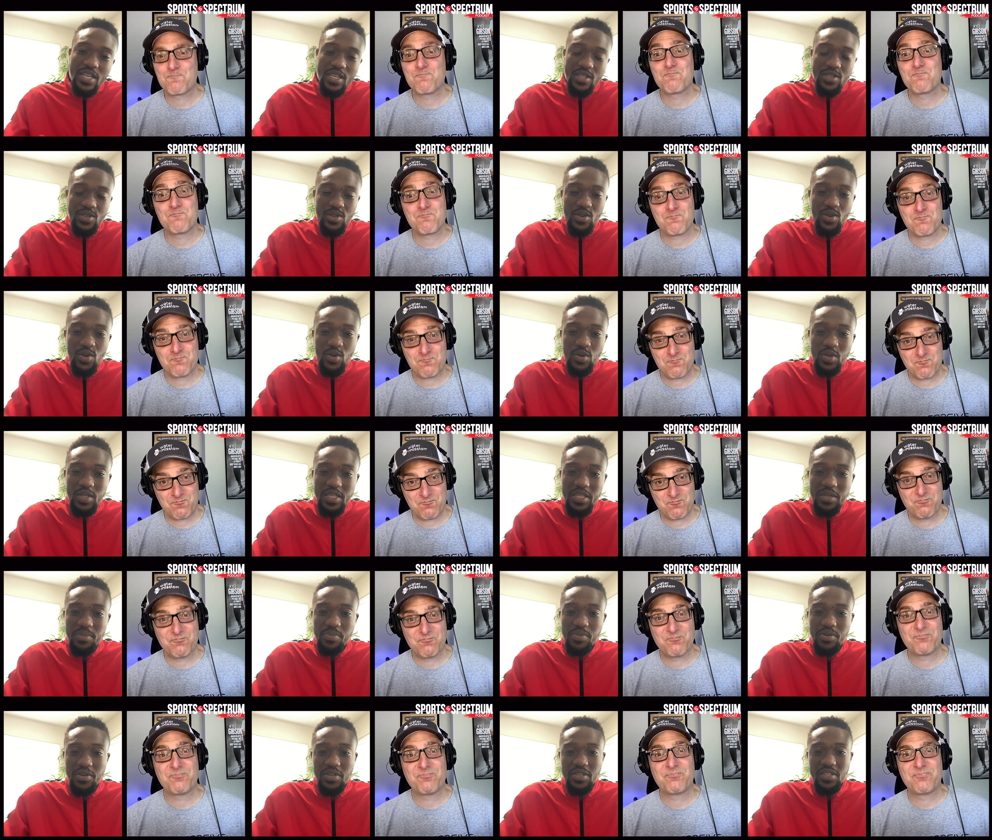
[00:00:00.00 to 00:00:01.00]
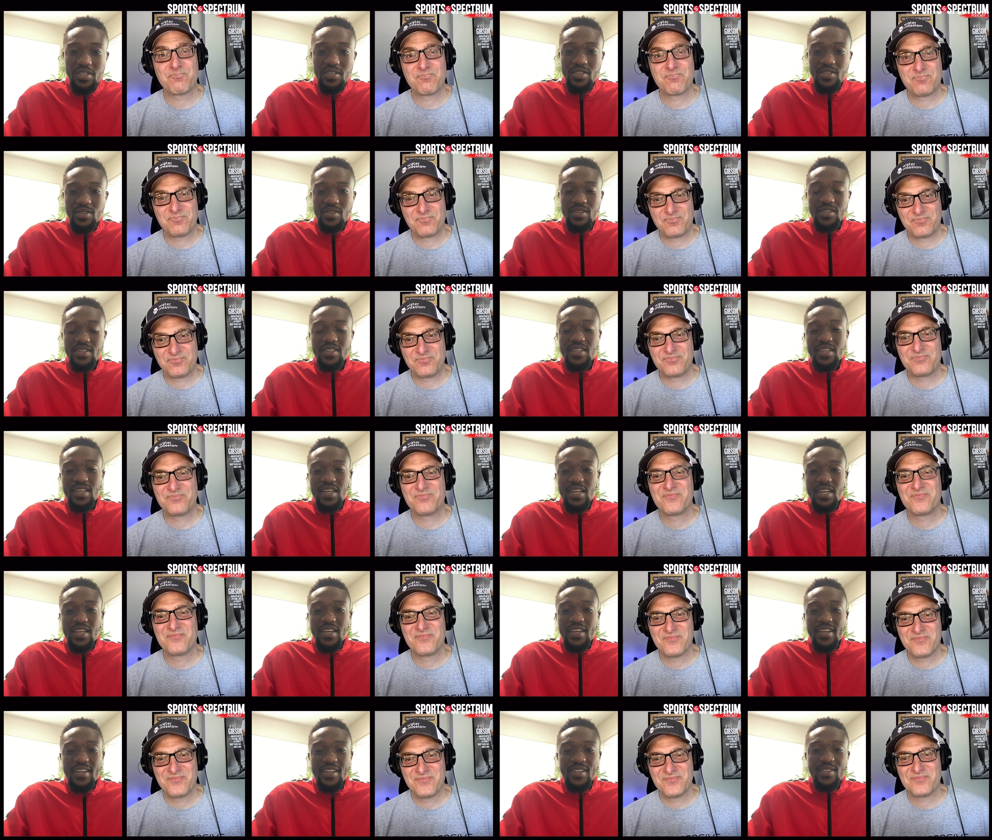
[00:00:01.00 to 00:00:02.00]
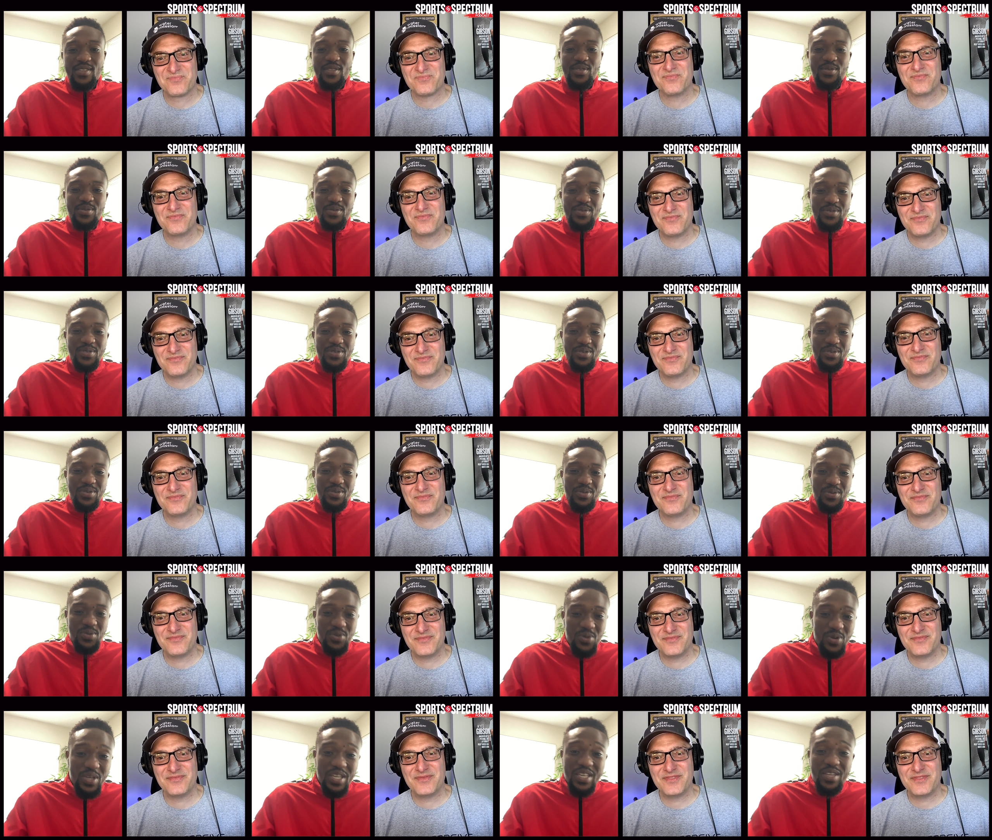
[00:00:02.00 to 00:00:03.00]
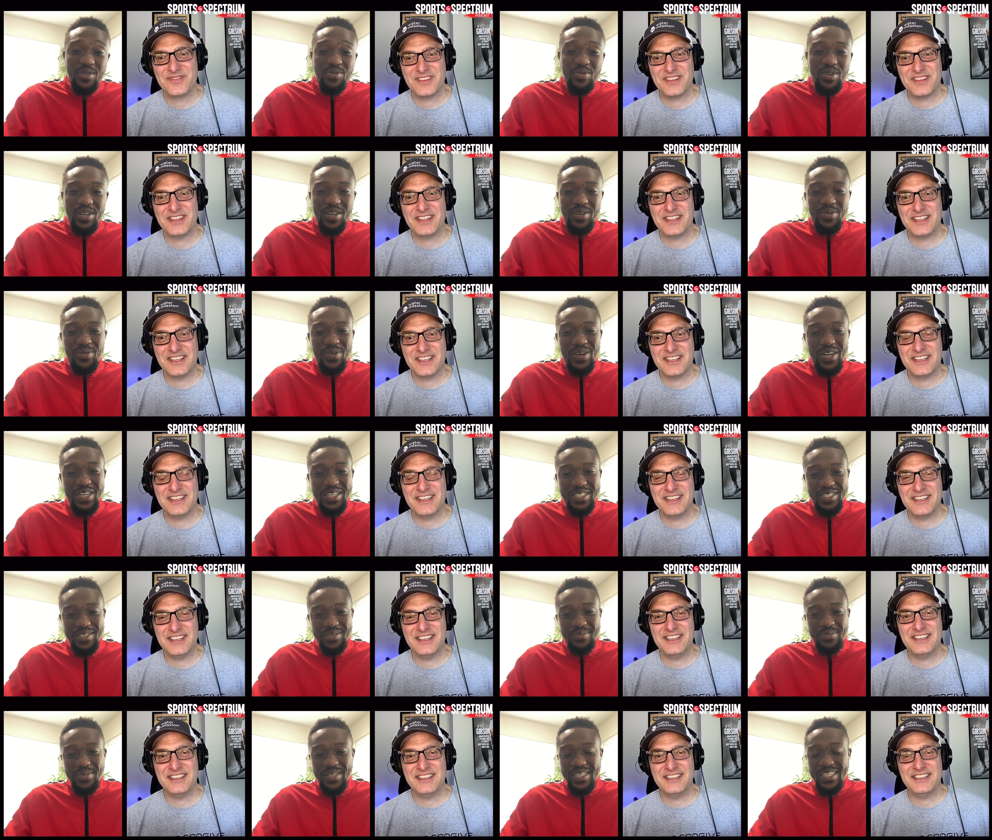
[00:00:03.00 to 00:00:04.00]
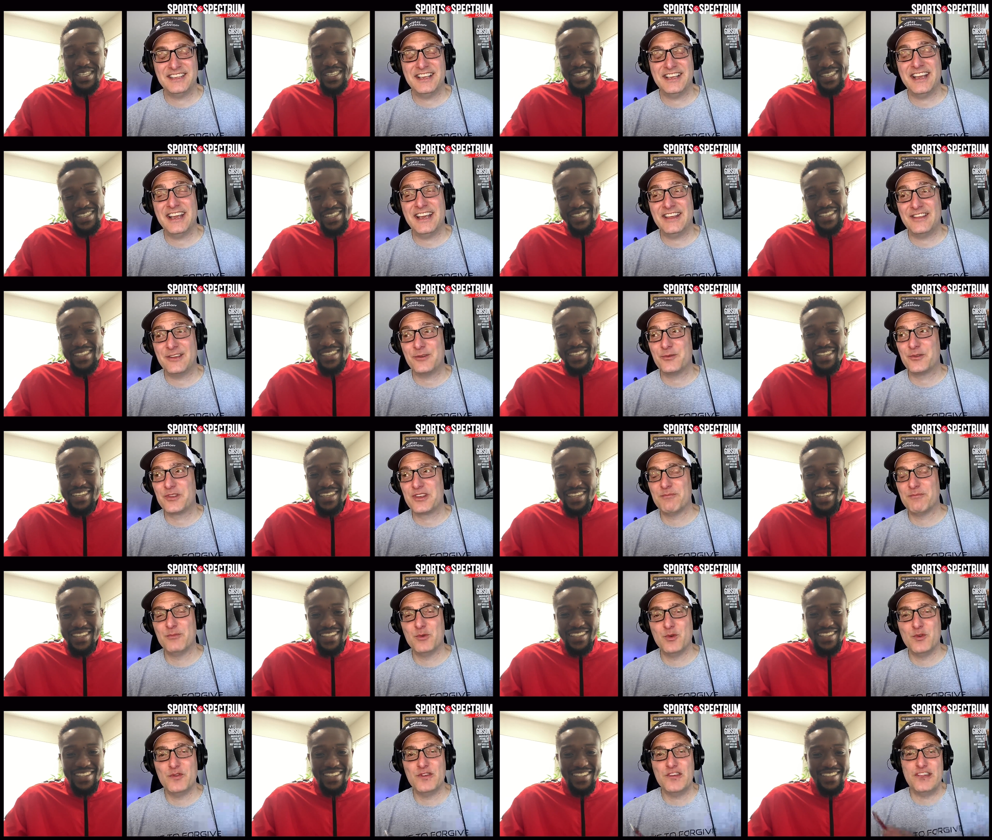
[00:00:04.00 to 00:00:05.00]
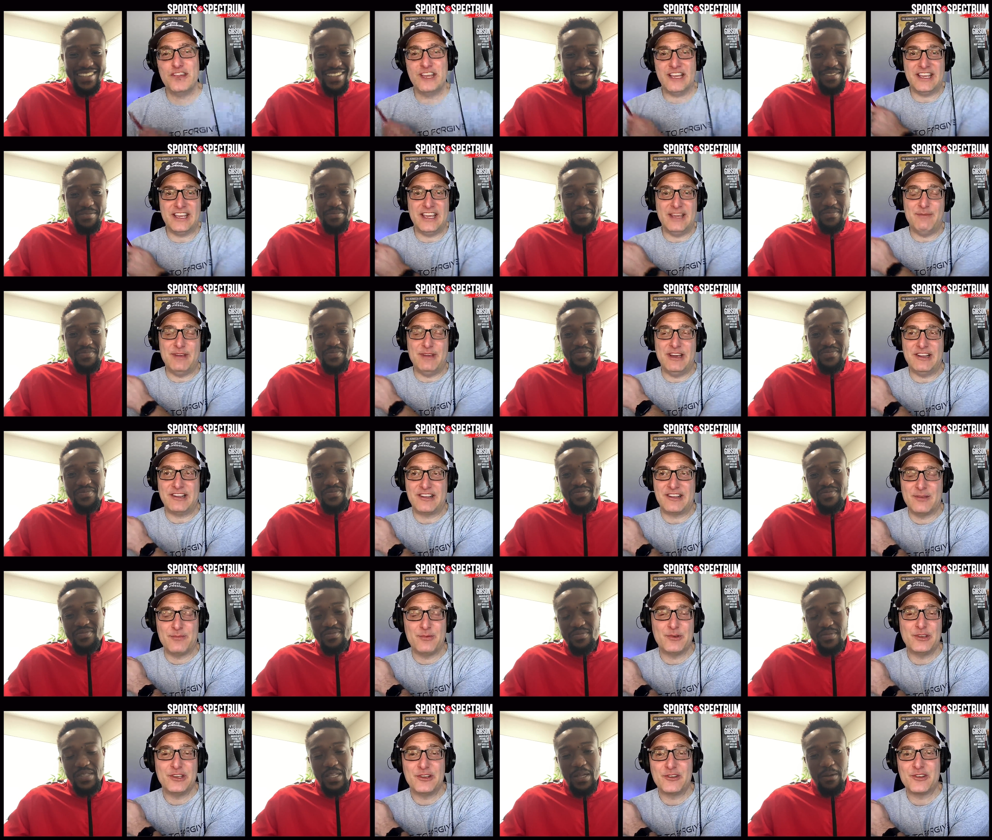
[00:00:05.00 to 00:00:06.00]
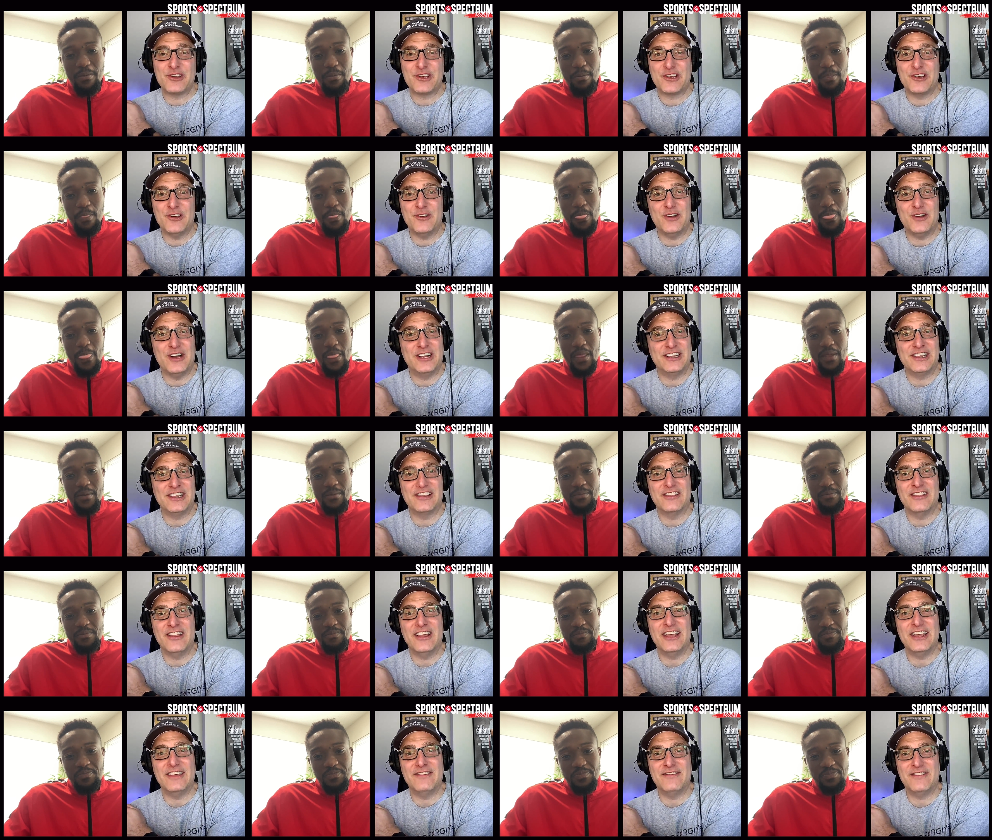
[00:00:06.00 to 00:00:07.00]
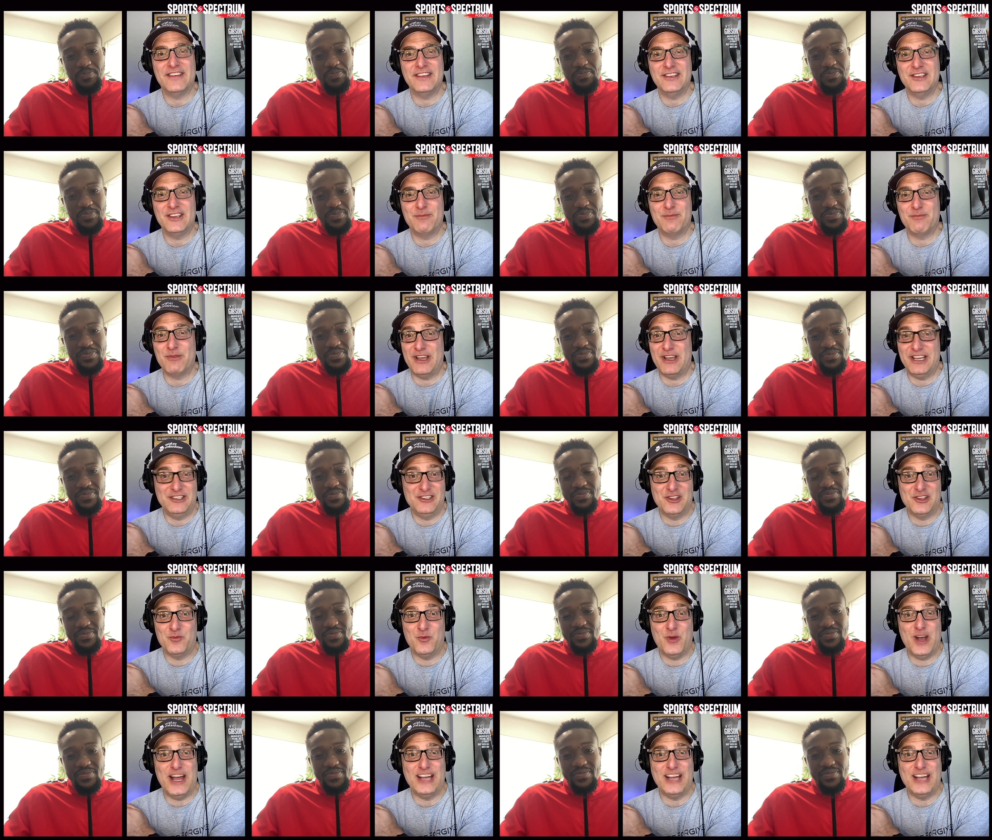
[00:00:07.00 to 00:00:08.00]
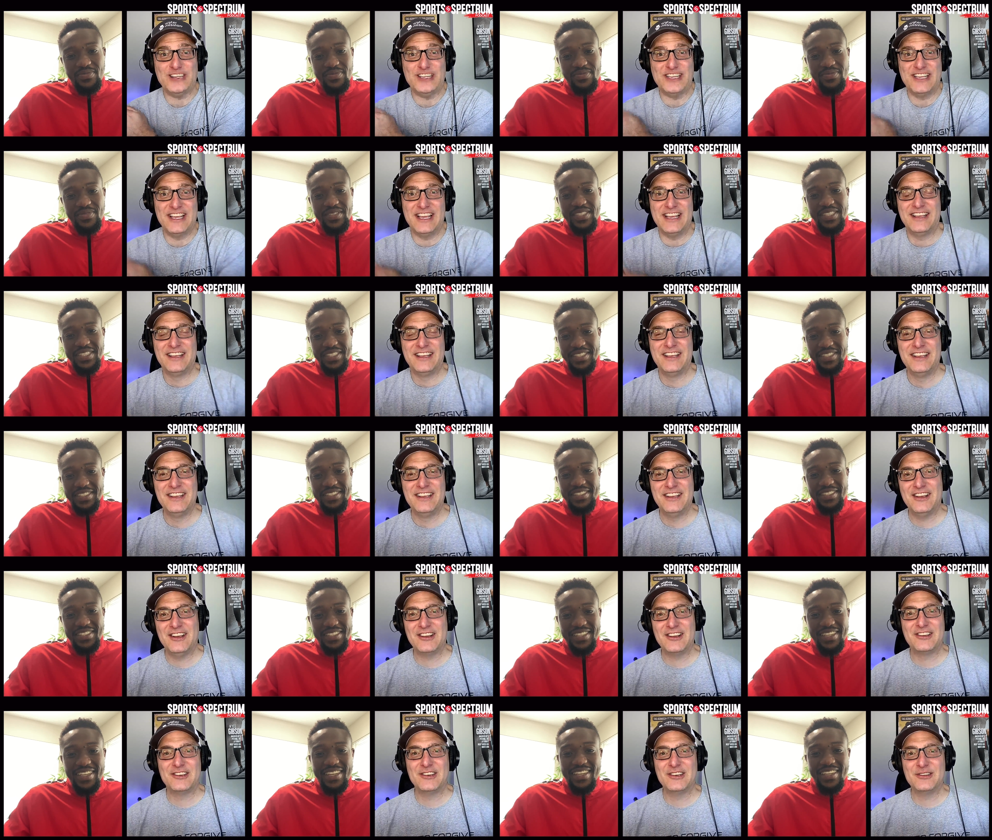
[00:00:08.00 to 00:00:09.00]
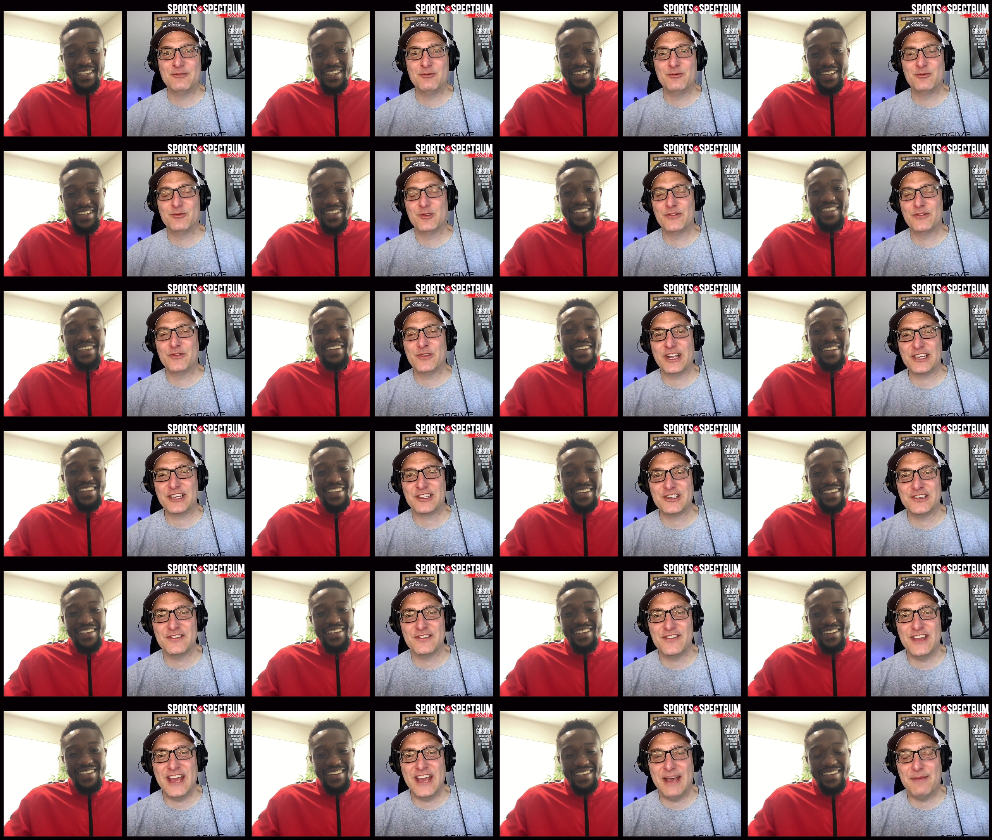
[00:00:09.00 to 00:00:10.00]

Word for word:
Speaker 1: yet to go deeper into into who he really was. But.
Speaker 2: Yeah, there was a movie that came out a couple years ago on his life that you could probably just watch and get a good reflection of